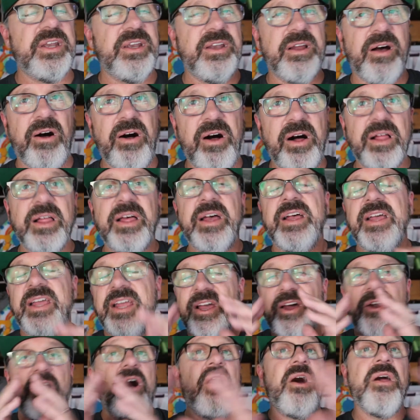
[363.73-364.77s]
and all.
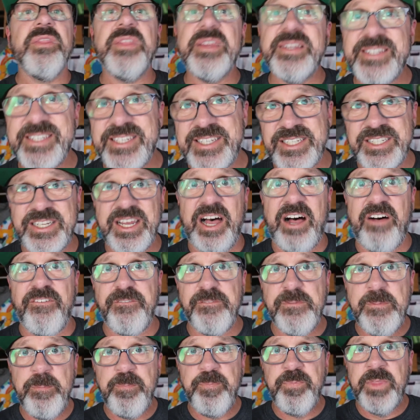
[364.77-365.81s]
You got all this
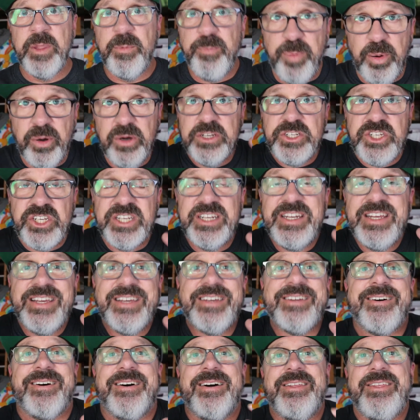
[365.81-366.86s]
stuff pushing
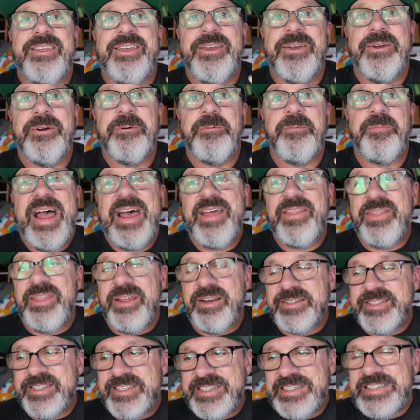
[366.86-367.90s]
in on you. And
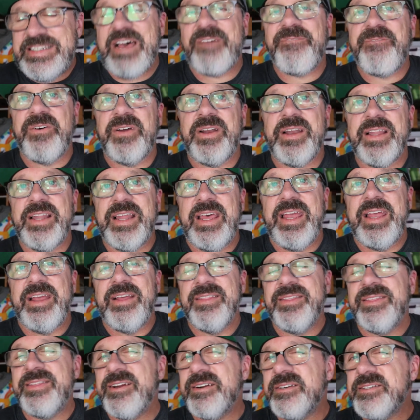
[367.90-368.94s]
there's definitely
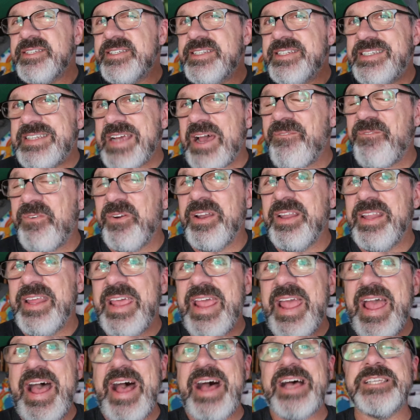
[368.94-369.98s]

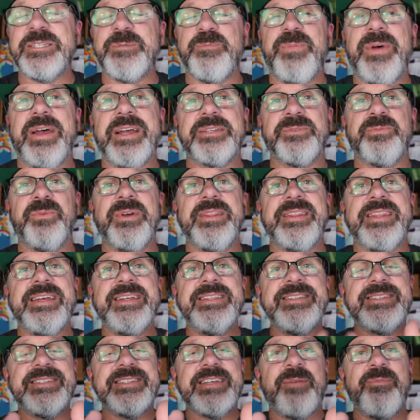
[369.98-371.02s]
aspects
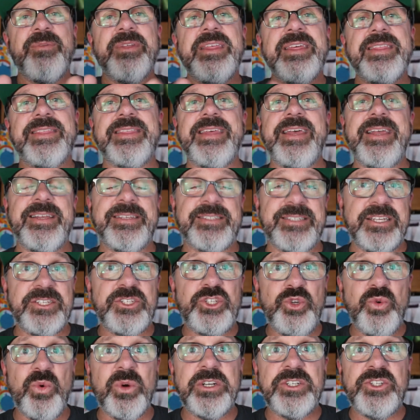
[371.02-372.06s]
within some of the things
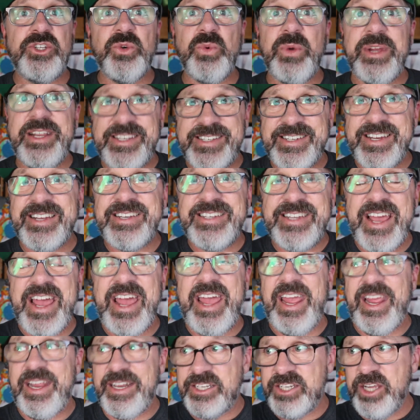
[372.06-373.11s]
that you are doing
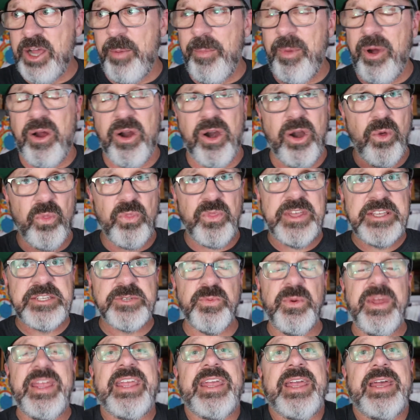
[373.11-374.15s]
today, tomorrow,
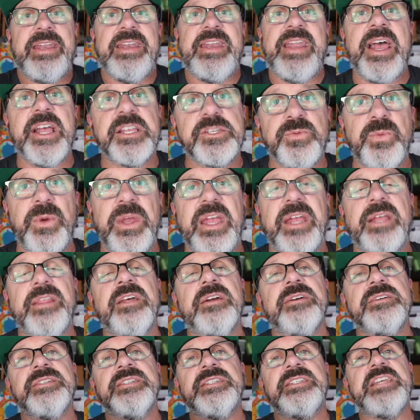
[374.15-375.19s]
this weekend, next week.
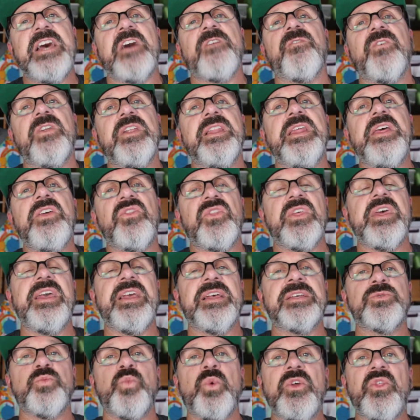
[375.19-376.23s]
There's definitely
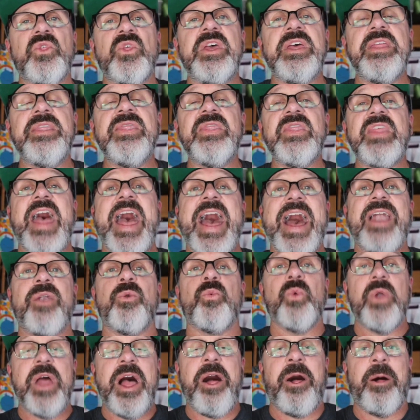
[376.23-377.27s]
things within that
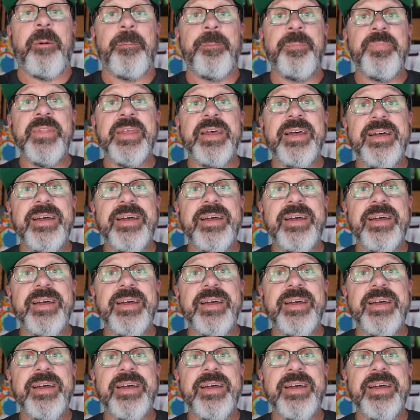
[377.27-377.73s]
realm